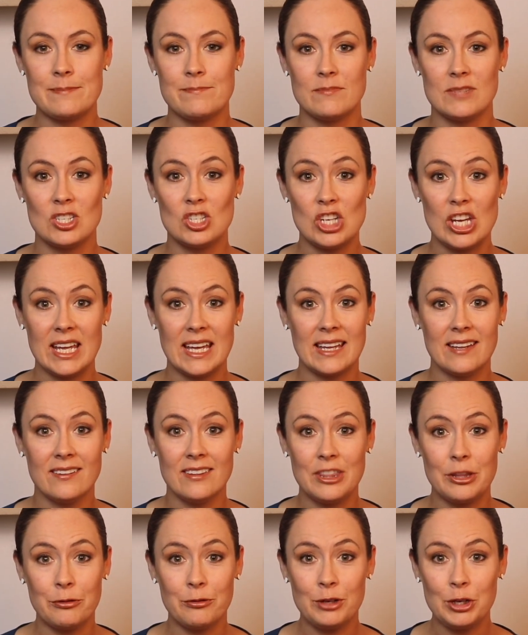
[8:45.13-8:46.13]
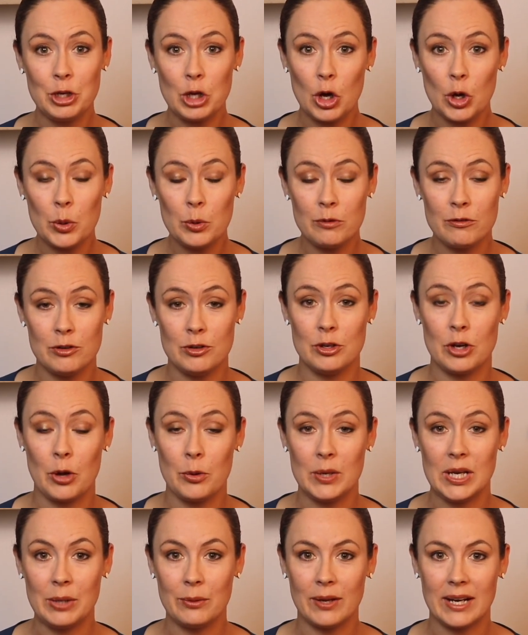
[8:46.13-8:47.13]
share the video if you know
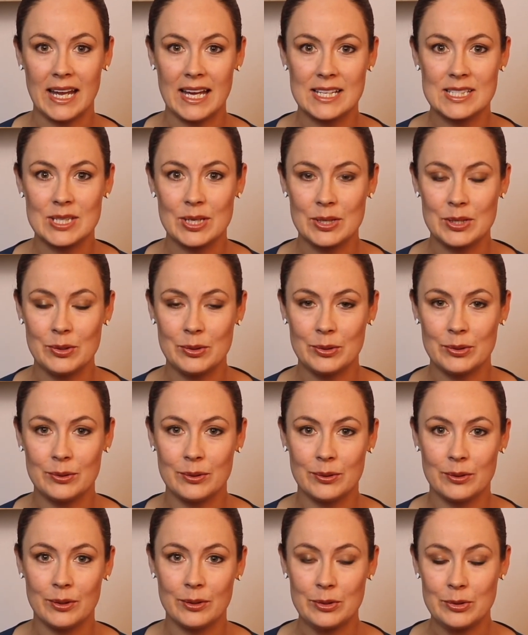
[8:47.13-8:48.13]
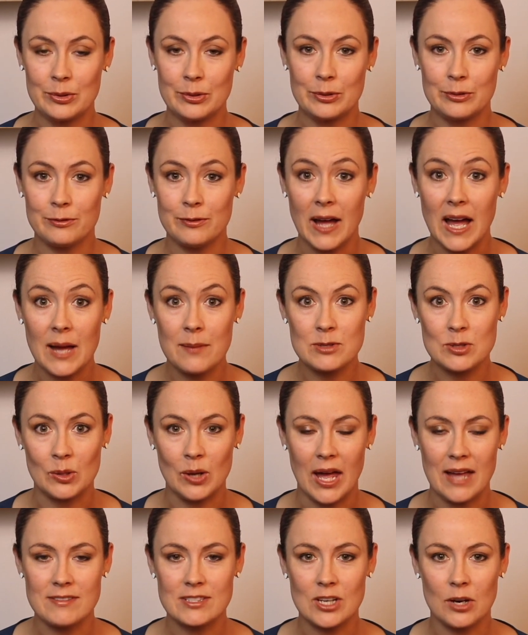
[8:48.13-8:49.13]
anyone else on your farms or
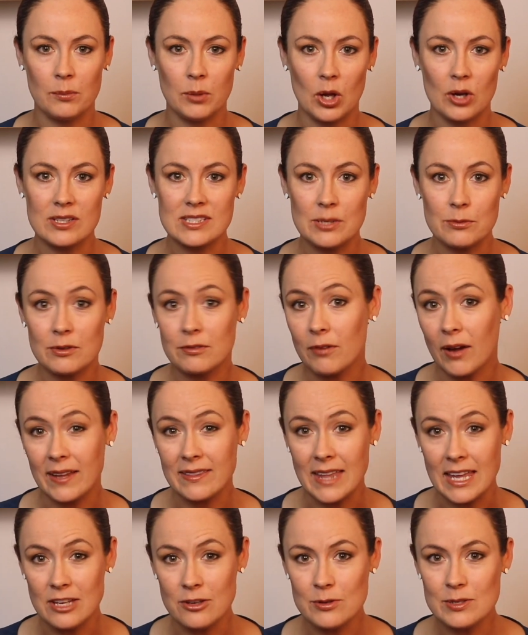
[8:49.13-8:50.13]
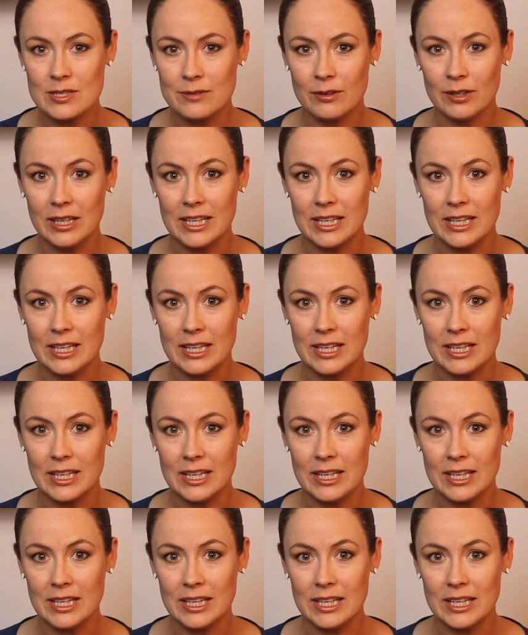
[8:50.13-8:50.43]
lifestyle blocks that would find that useful.